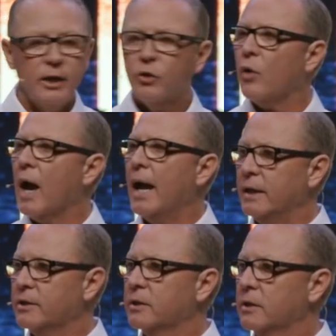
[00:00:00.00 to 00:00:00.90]
in
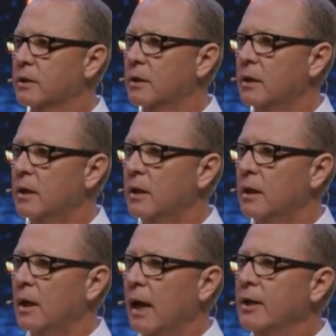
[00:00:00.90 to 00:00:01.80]
Christ.
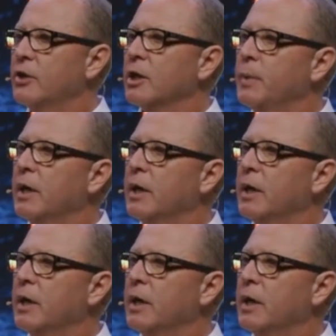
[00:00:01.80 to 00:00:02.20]
And just